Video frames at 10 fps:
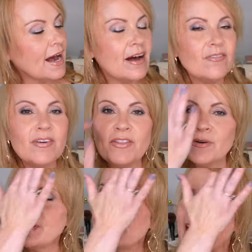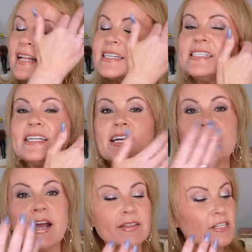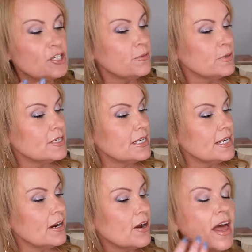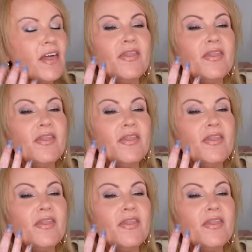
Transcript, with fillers: of the metallics in here and the shimmers in here.